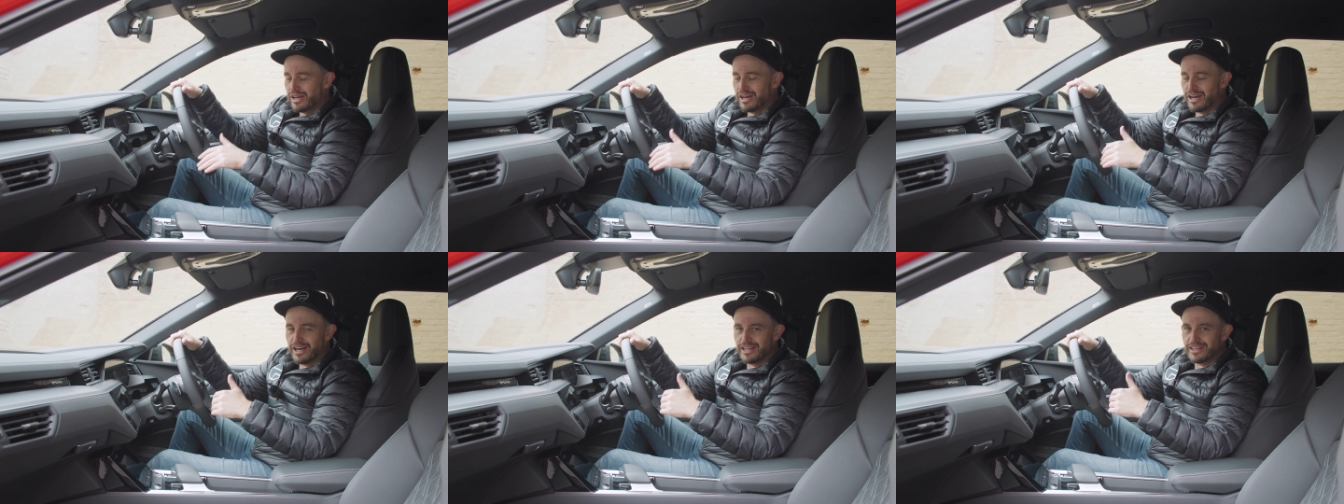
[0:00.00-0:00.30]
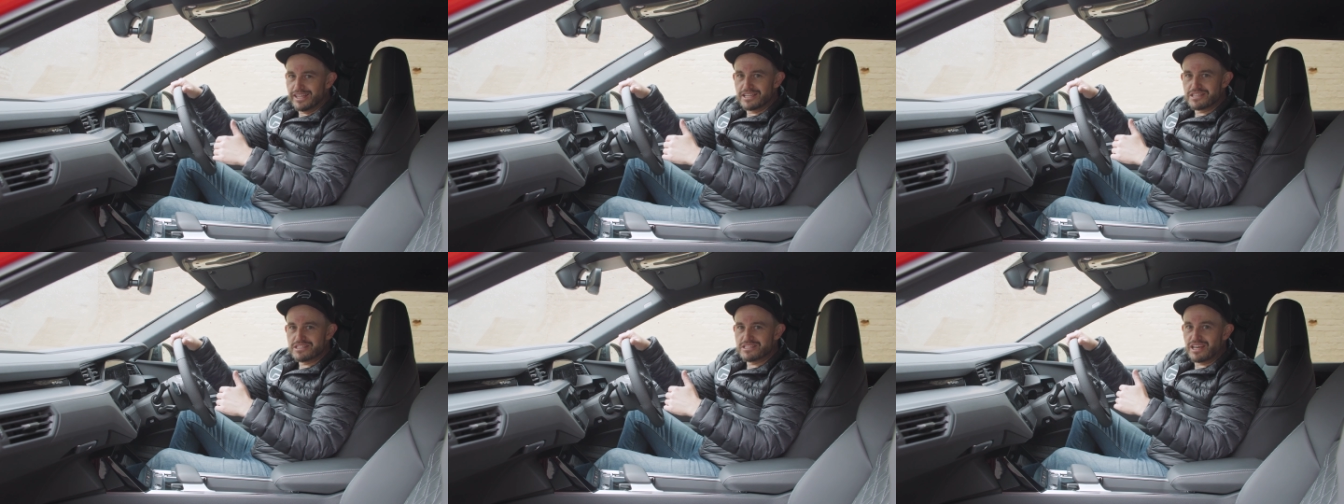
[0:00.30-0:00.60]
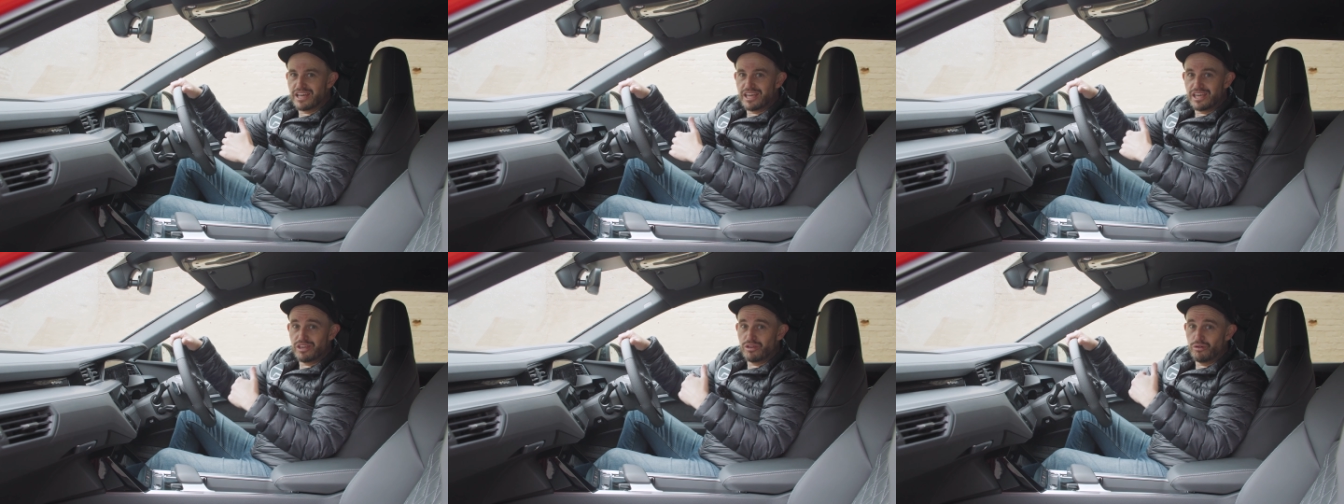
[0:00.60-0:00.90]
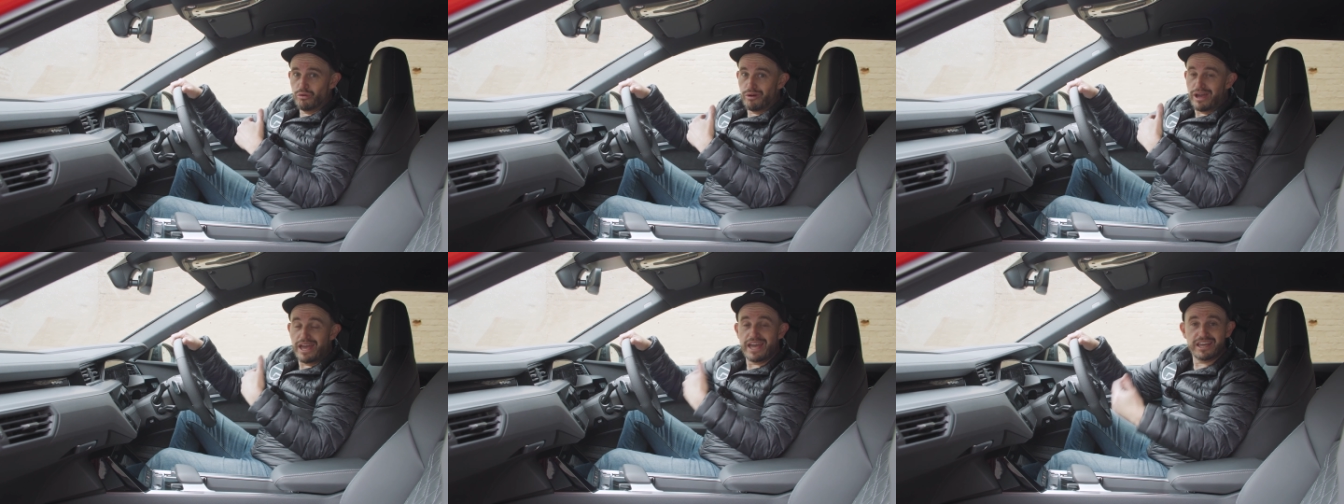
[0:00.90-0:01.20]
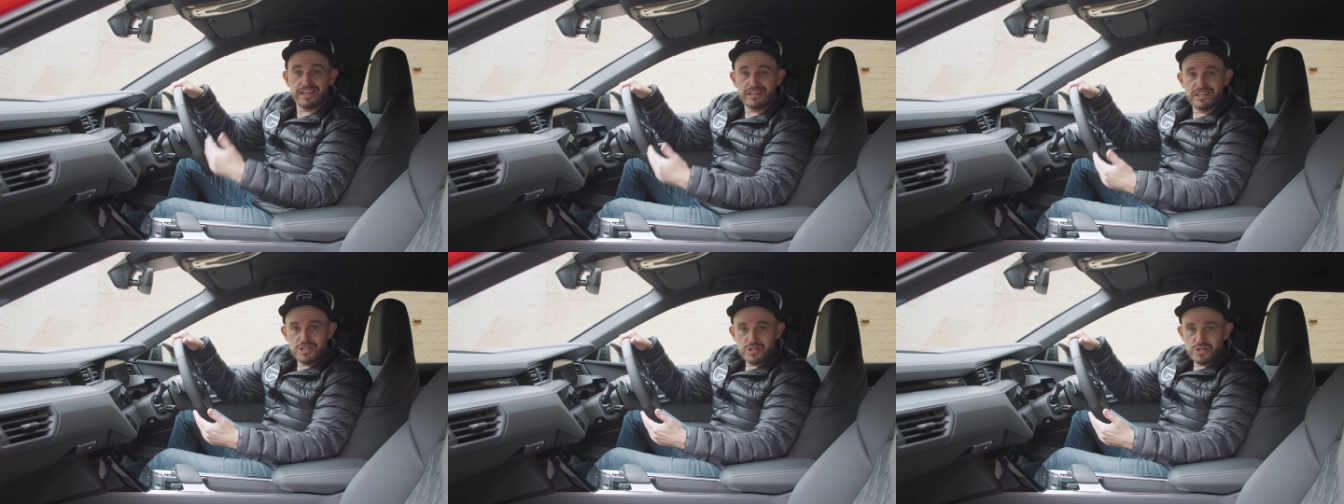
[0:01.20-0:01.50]
uh, let's say, your air
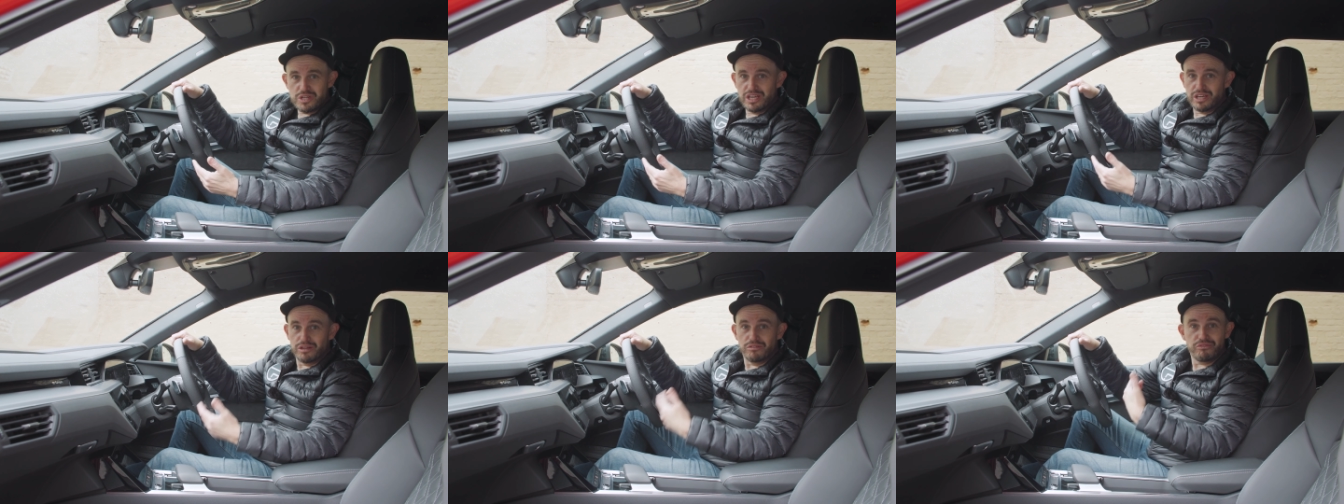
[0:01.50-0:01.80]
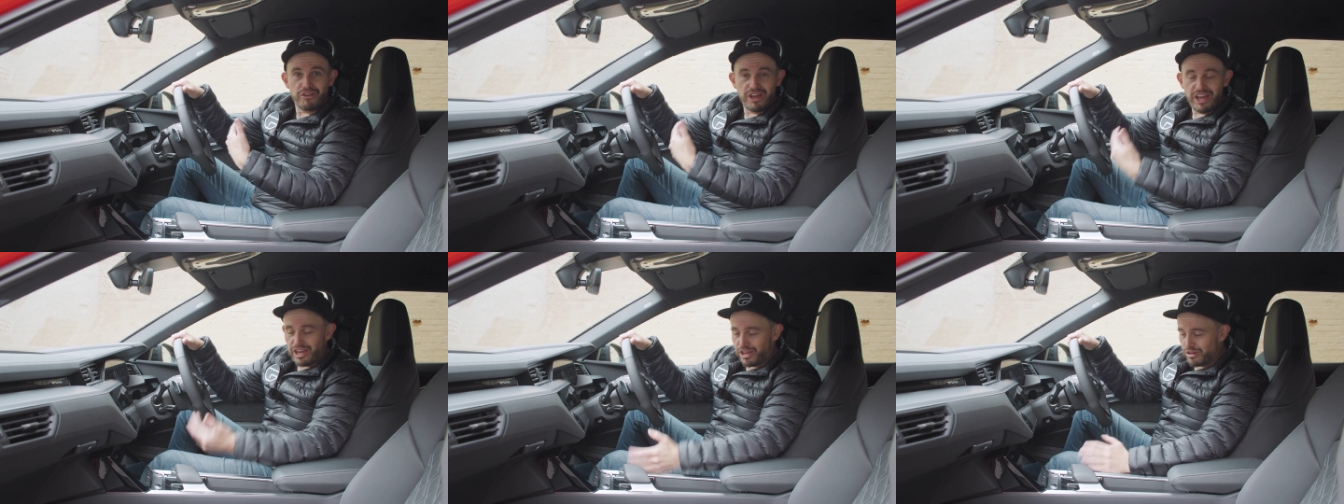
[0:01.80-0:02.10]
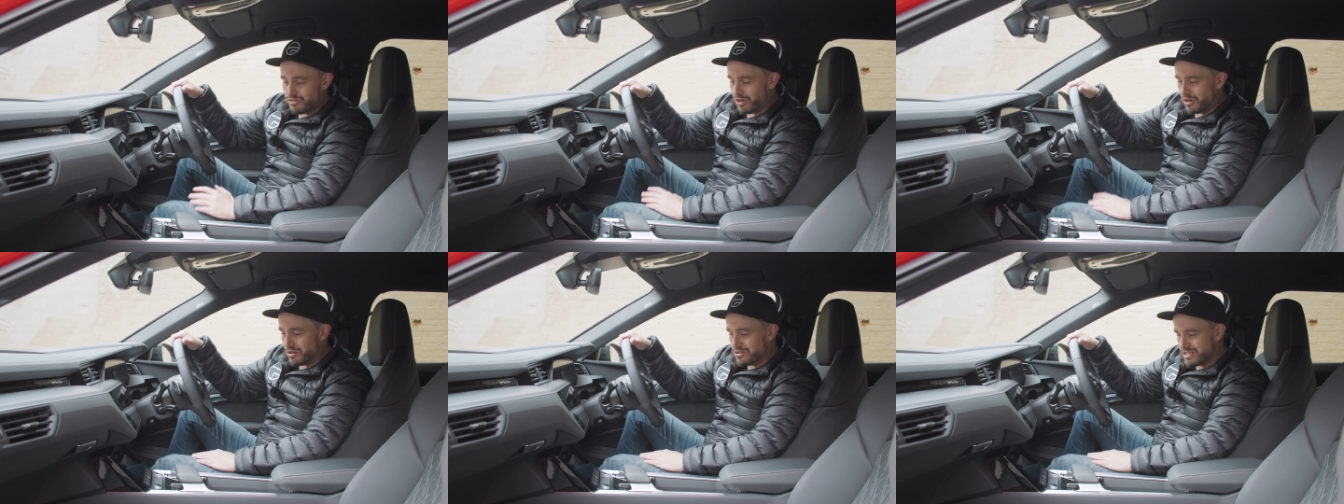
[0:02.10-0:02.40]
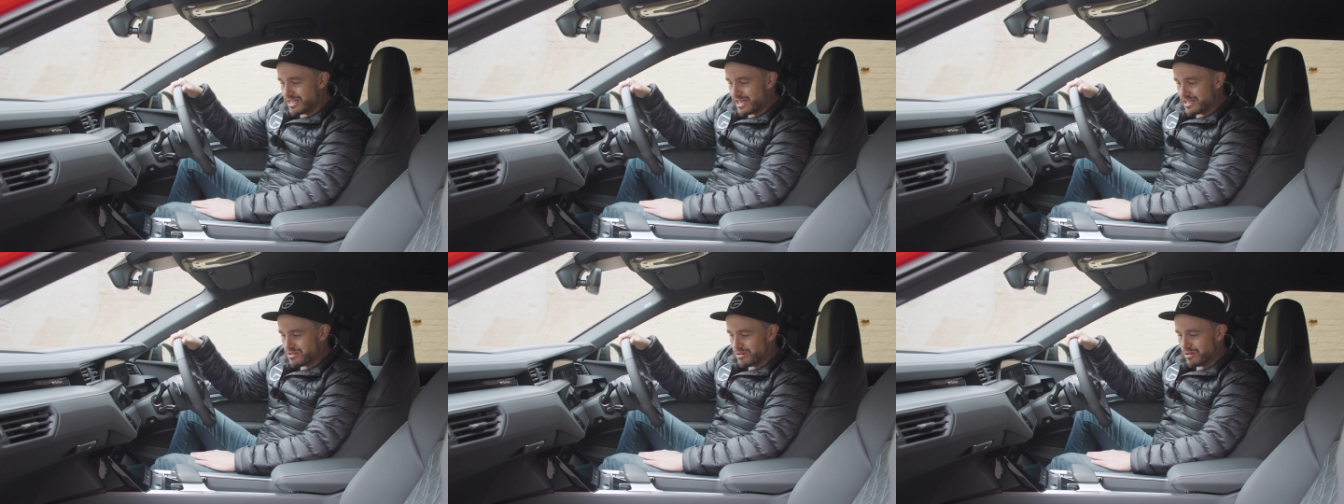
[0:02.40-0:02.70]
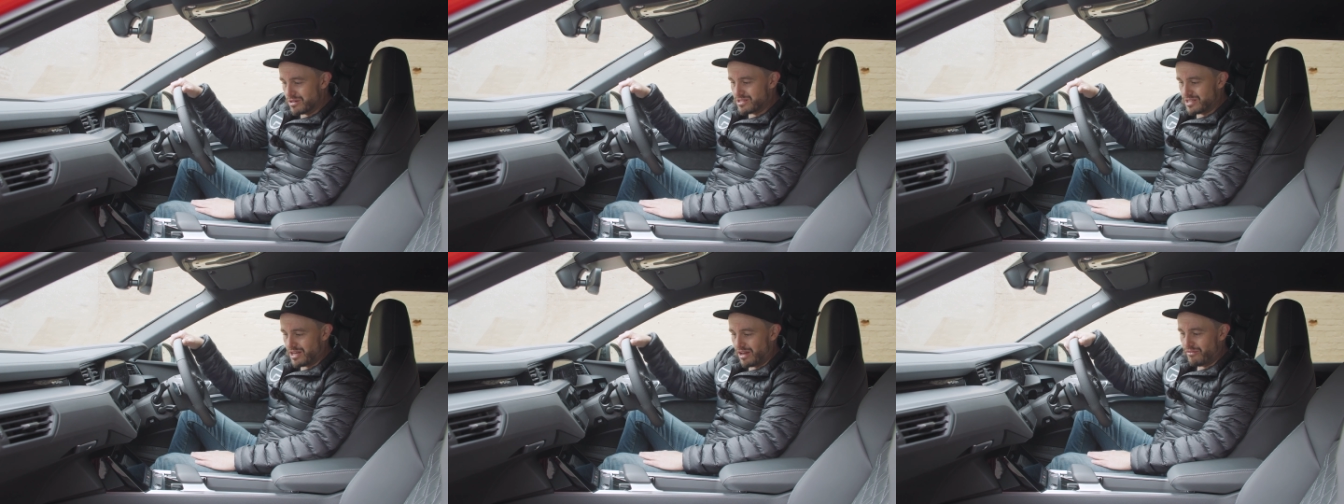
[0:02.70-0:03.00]
conditioning and fan controls and that
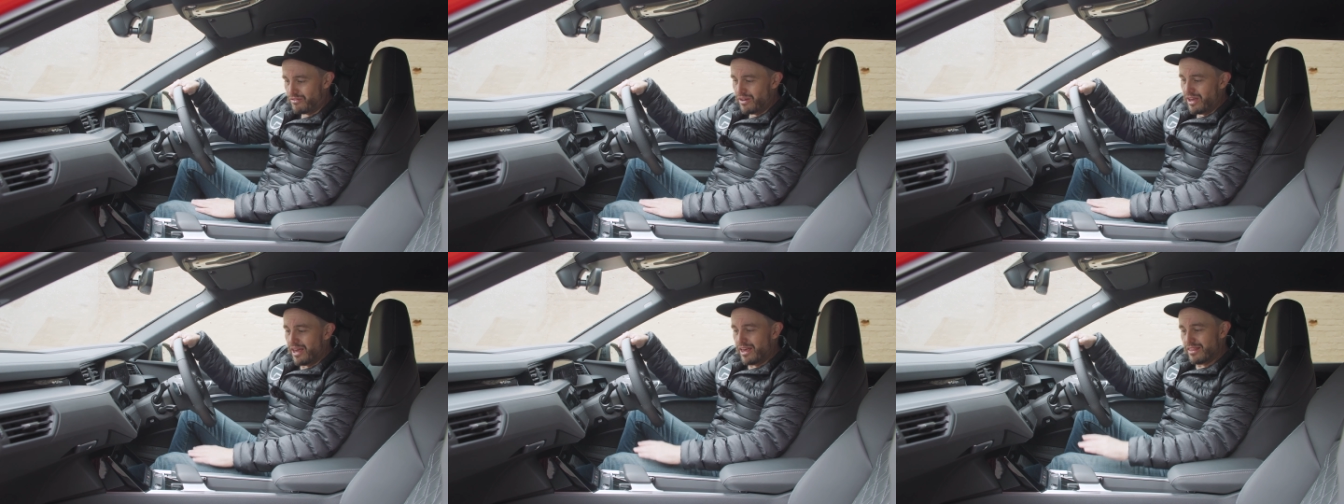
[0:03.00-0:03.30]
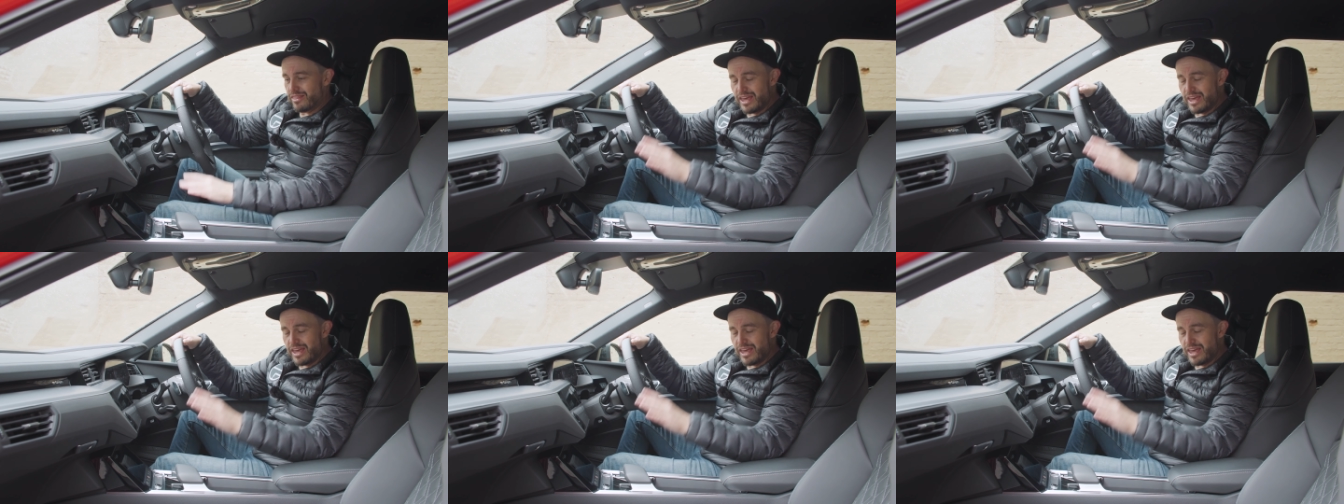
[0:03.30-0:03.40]
sort of stuff.